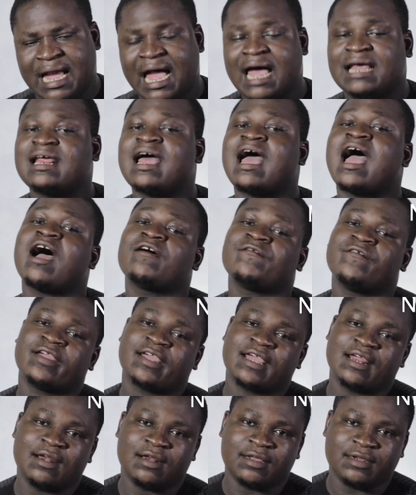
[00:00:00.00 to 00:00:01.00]
other
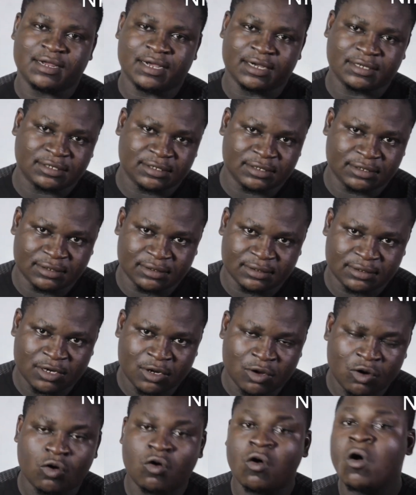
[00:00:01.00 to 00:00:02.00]
African leaders
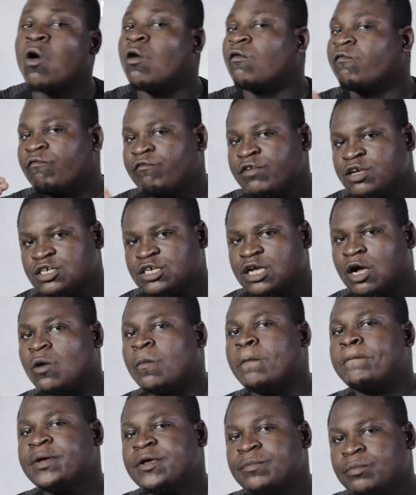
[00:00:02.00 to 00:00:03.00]
or officials
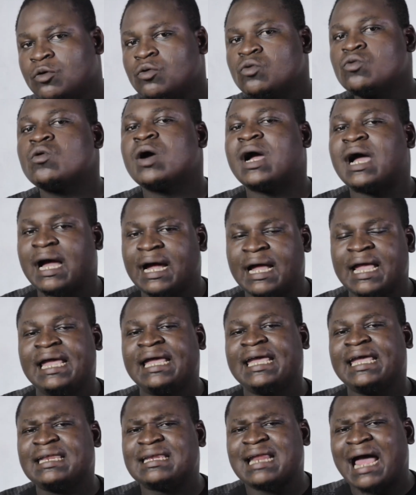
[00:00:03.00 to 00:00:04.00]
or people who are
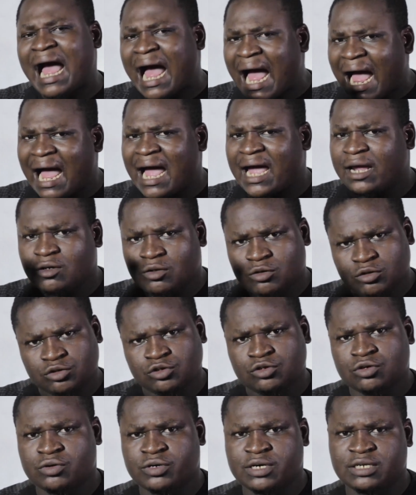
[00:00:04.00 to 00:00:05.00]
in high
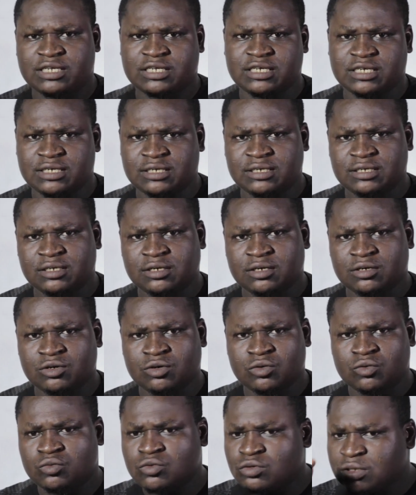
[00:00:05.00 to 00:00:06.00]
authority
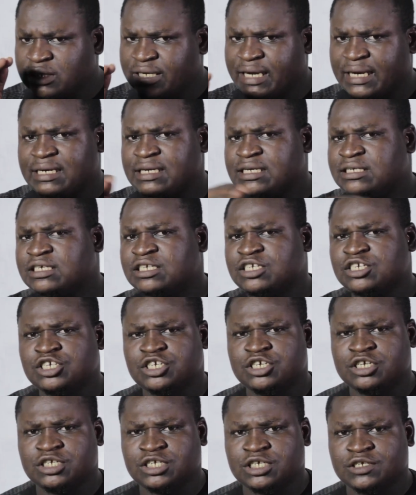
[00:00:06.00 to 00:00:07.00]
will take this
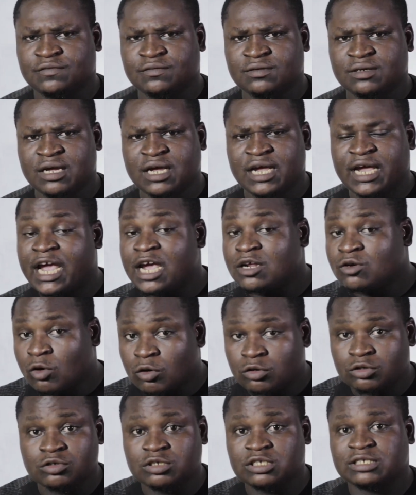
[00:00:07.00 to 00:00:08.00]
initiative and
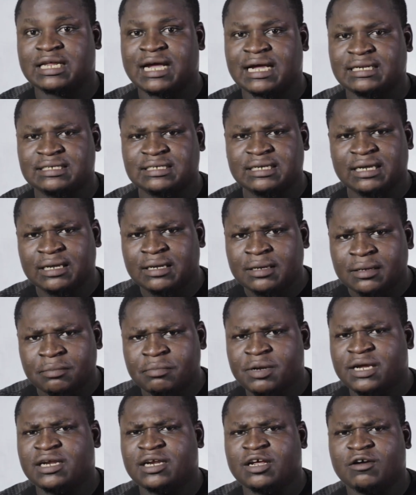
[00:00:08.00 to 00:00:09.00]
also start
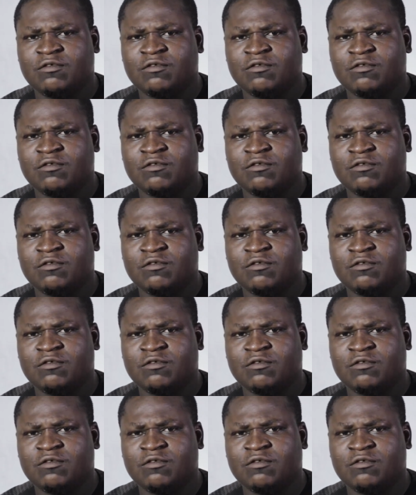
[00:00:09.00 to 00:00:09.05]
being